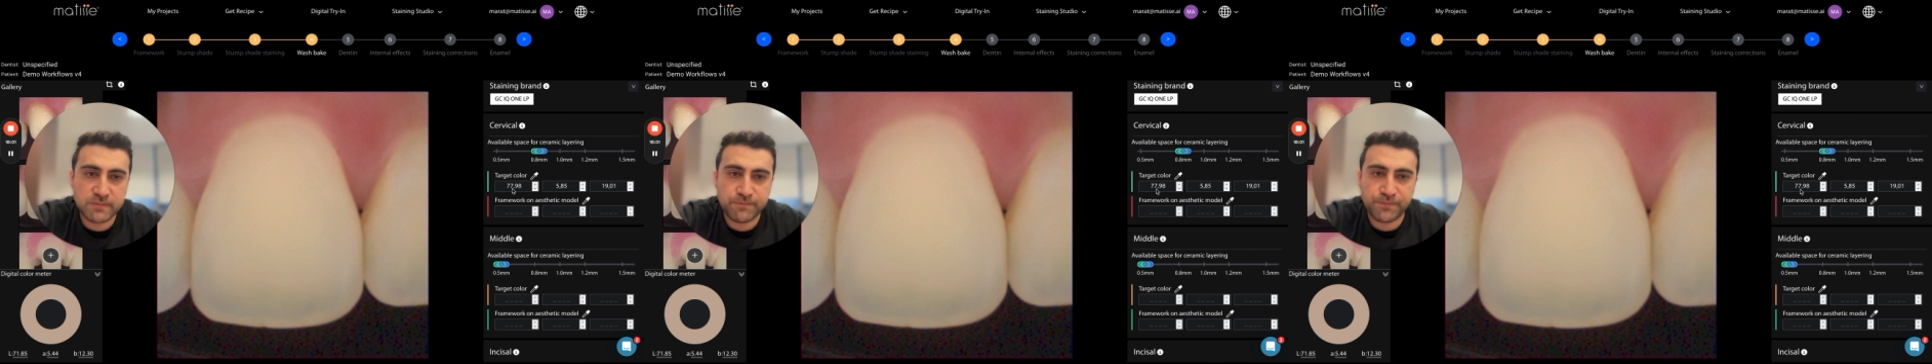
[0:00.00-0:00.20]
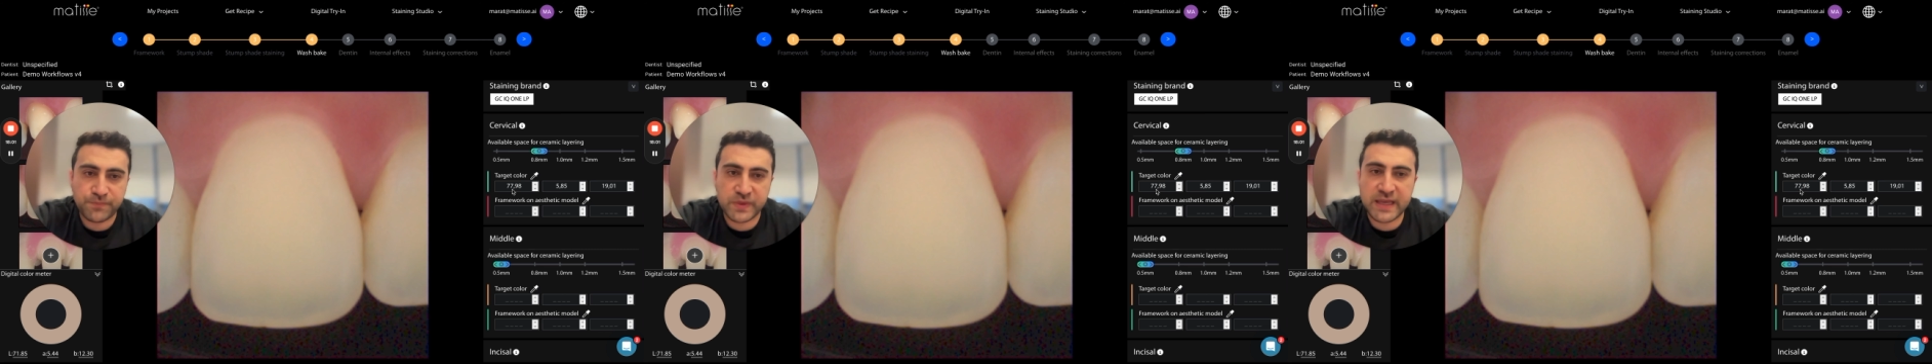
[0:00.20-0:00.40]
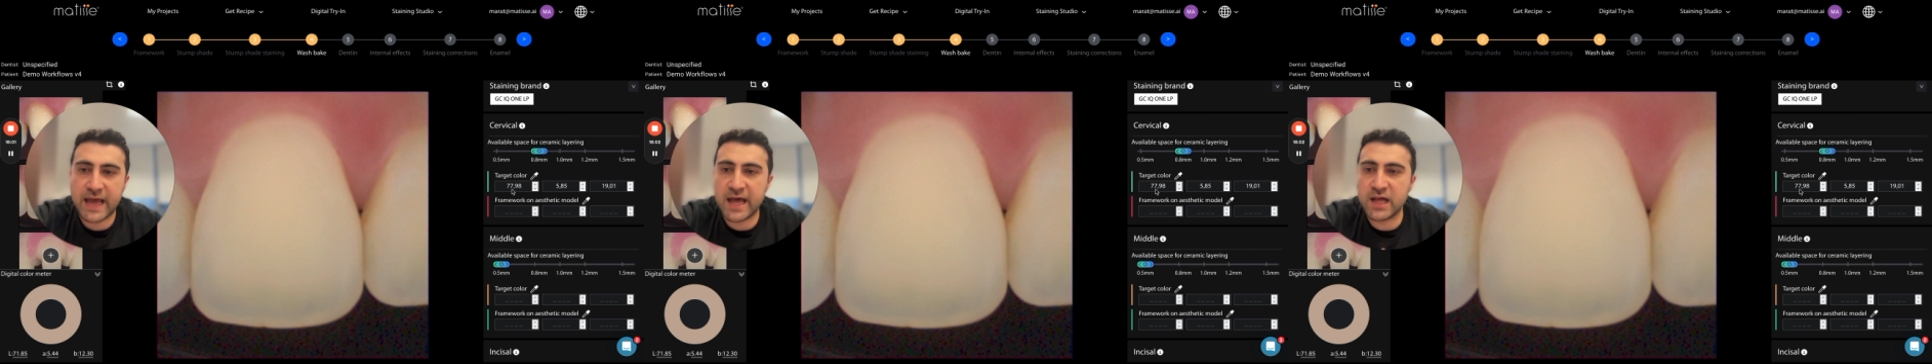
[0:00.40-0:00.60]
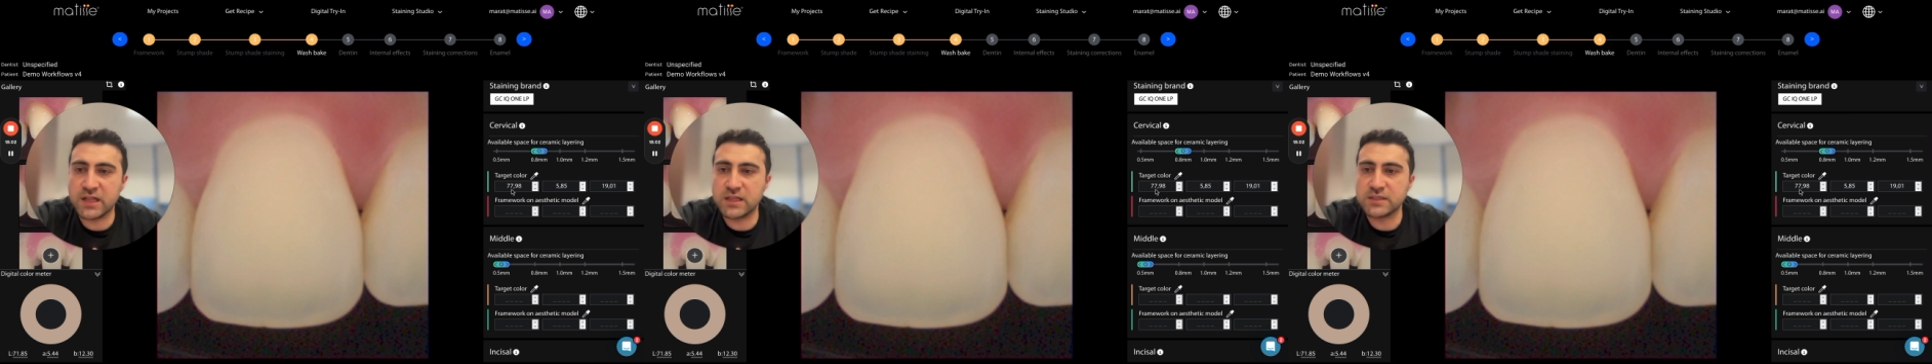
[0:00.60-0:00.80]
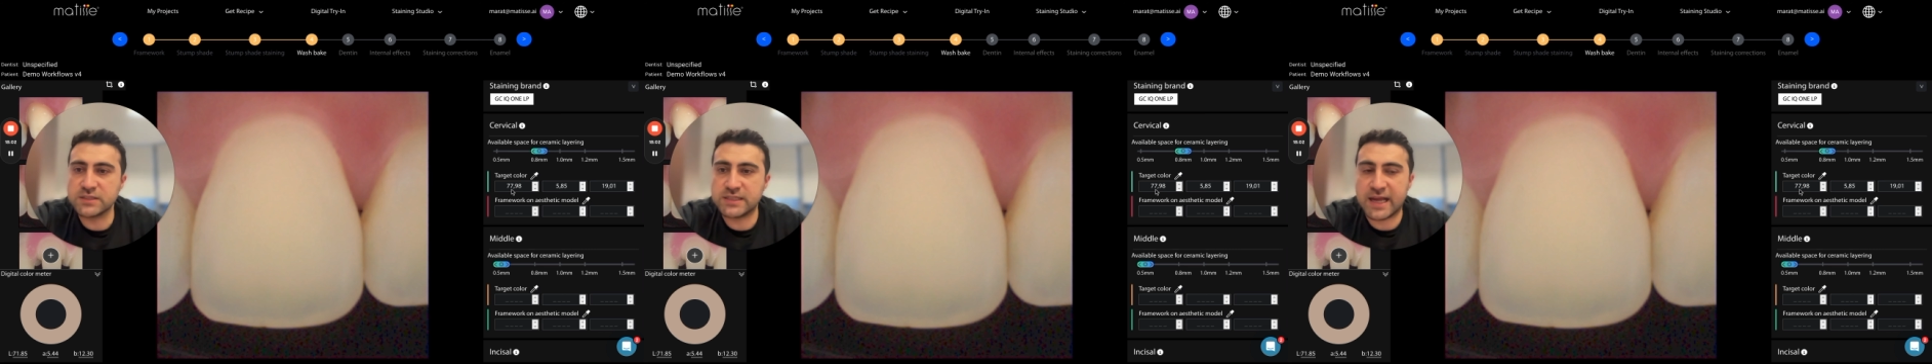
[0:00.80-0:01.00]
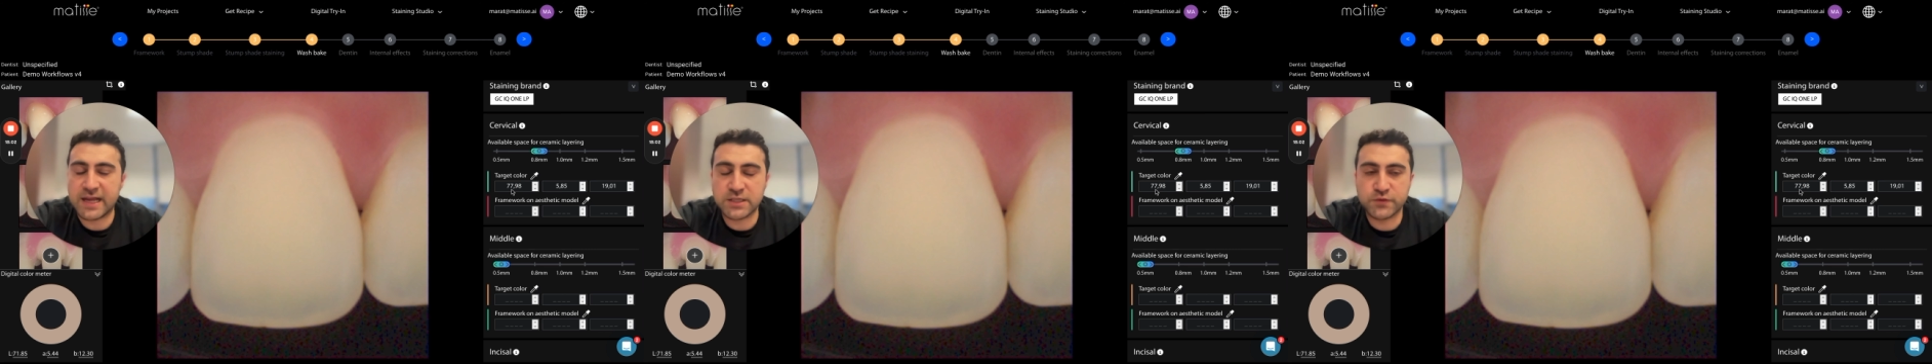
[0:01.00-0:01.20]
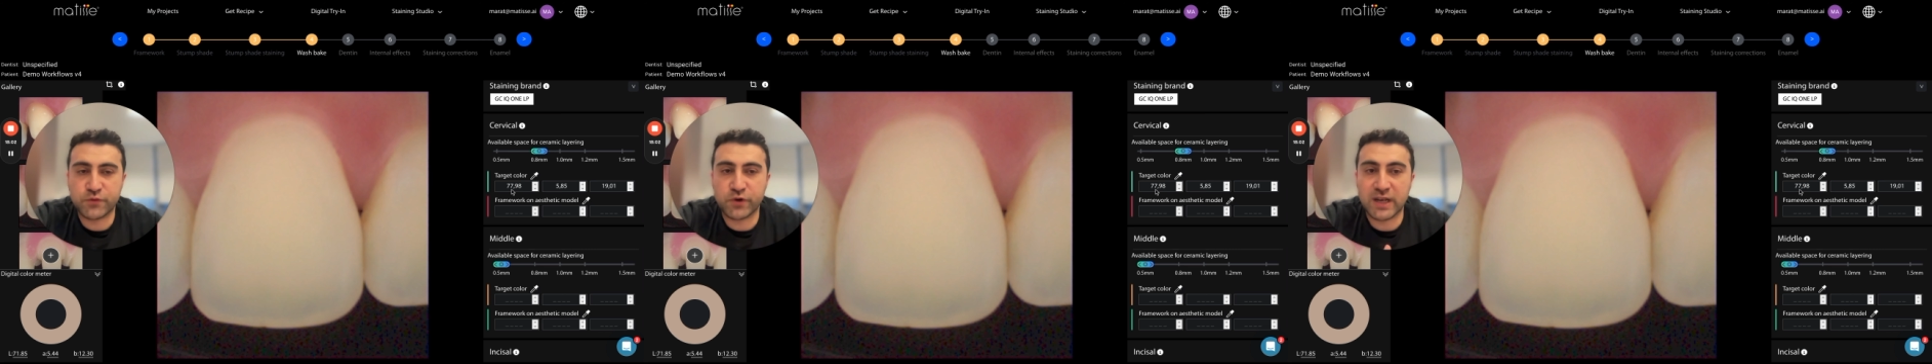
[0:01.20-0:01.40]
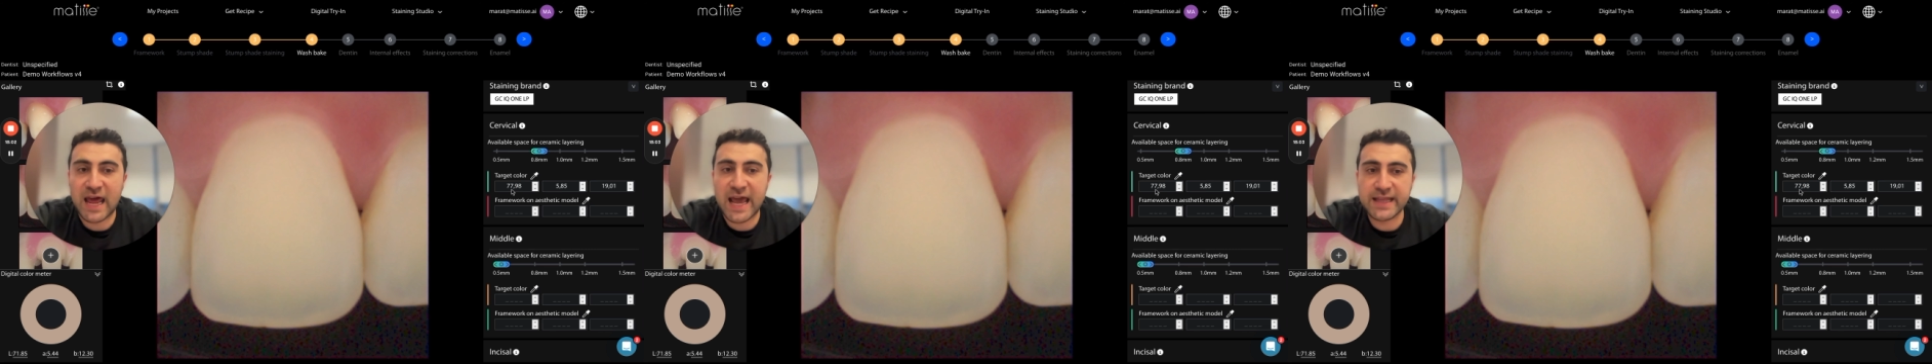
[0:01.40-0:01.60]
the L stands for
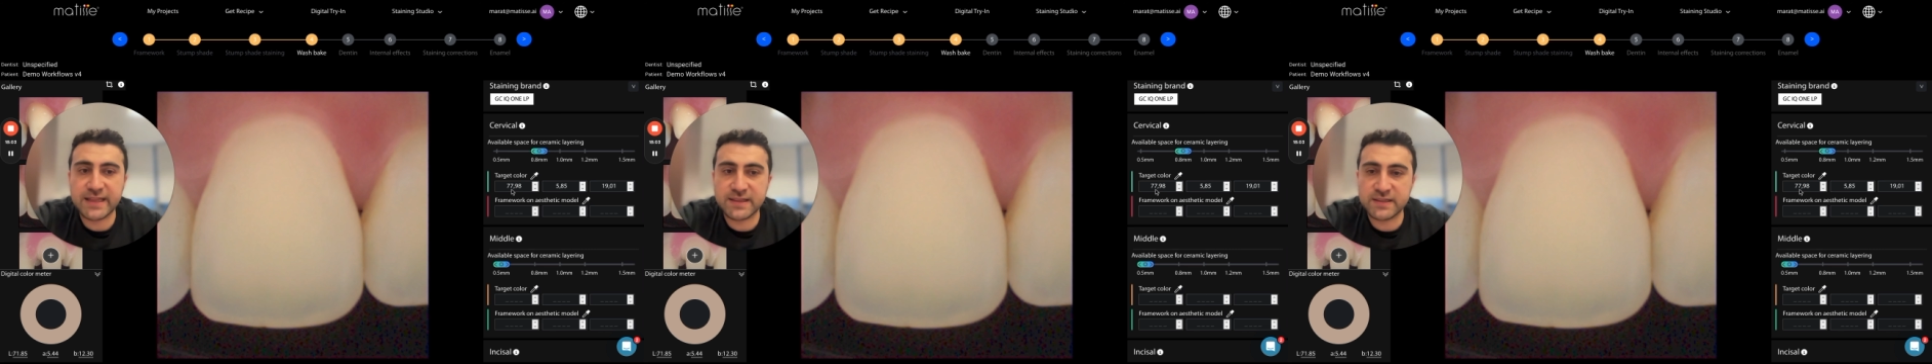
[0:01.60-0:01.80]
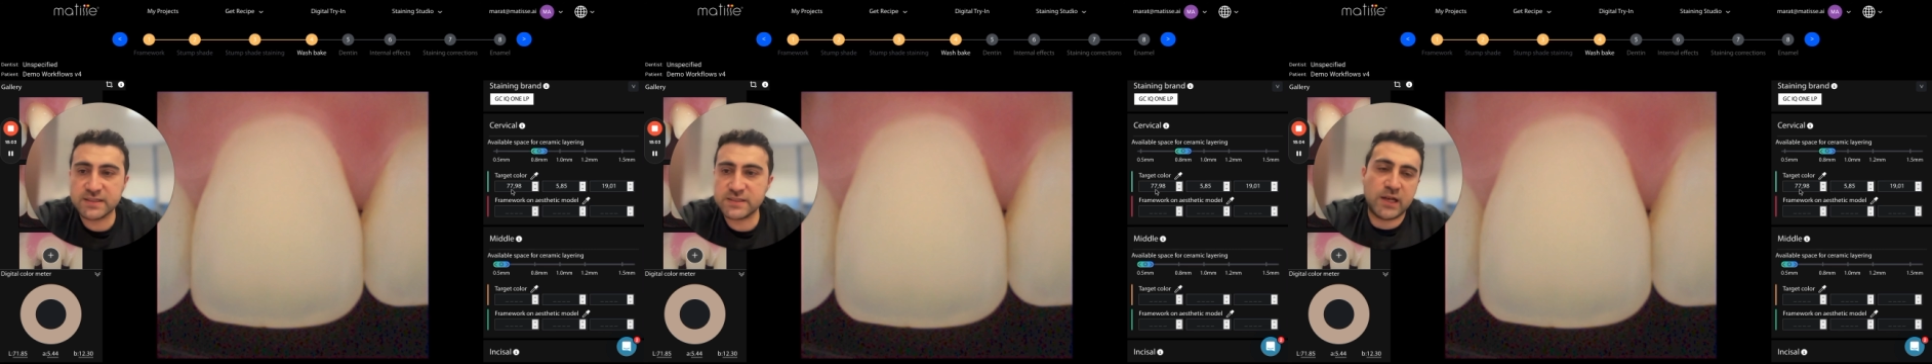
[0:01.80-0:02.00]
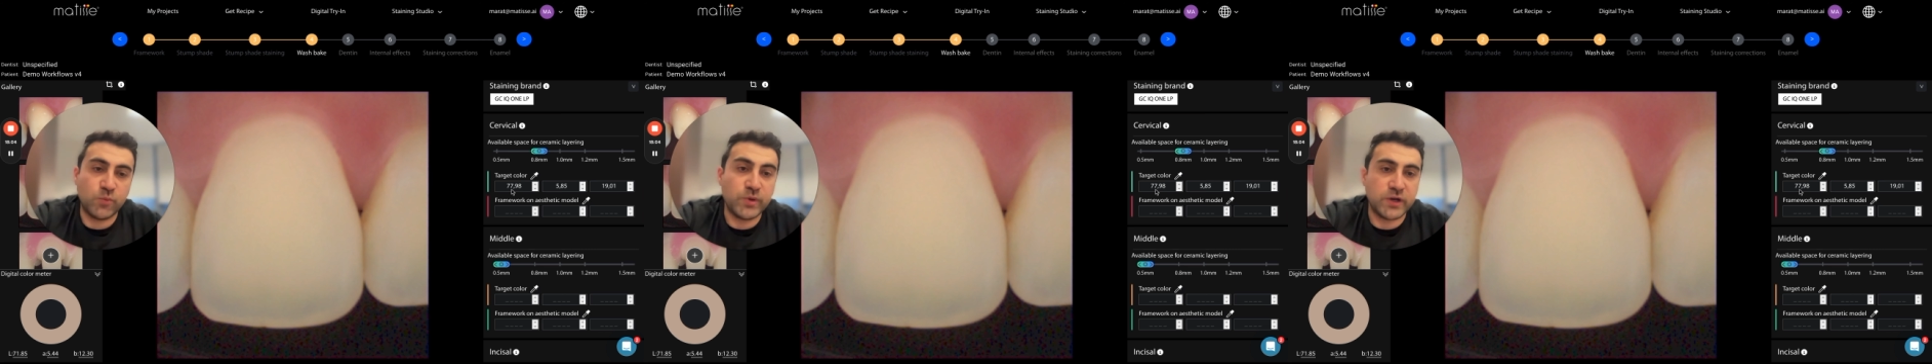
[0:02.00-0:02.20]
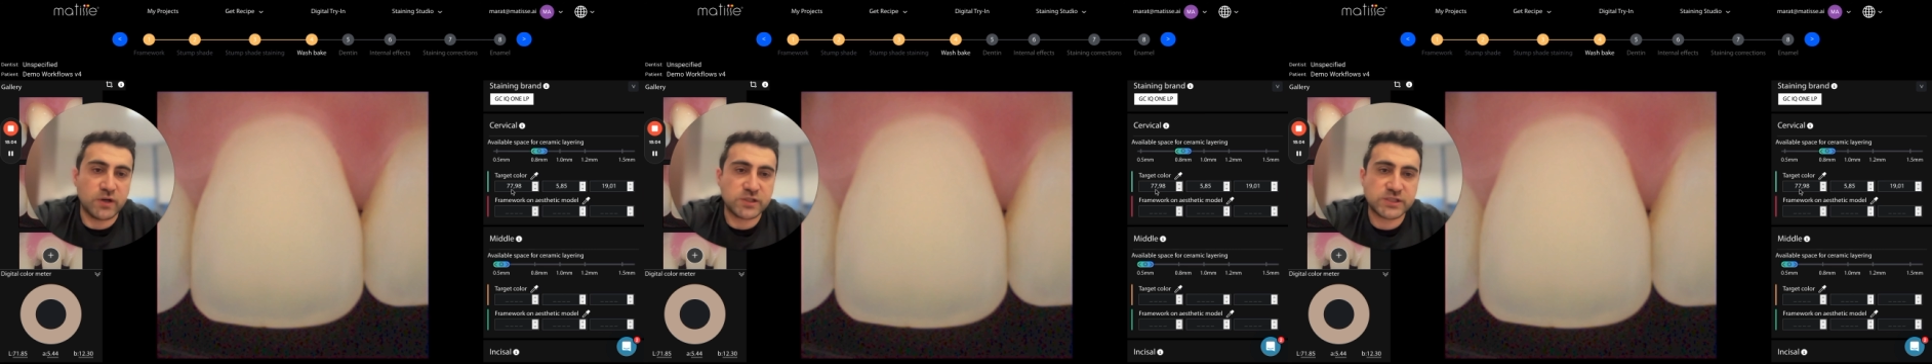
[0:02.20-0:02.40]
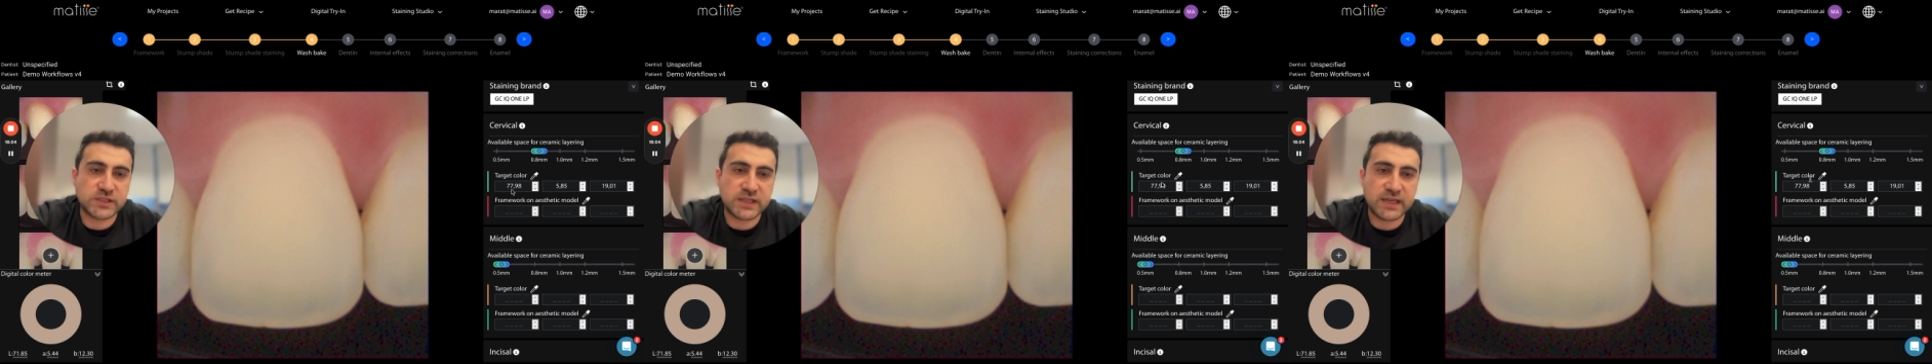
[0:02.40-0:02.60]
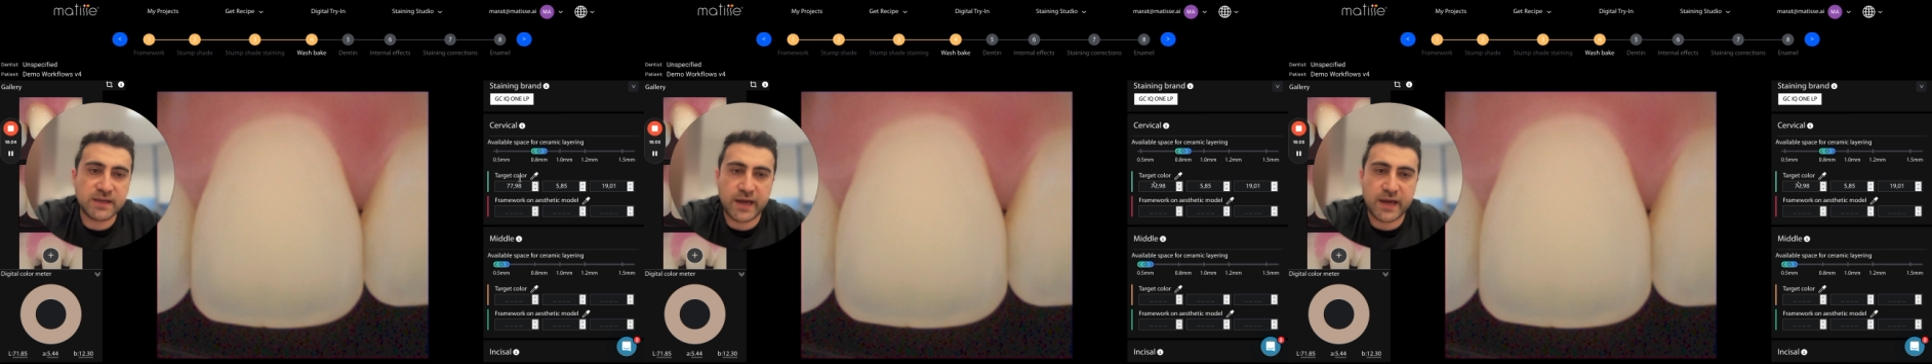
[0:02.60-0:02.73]
lightness, luminosity.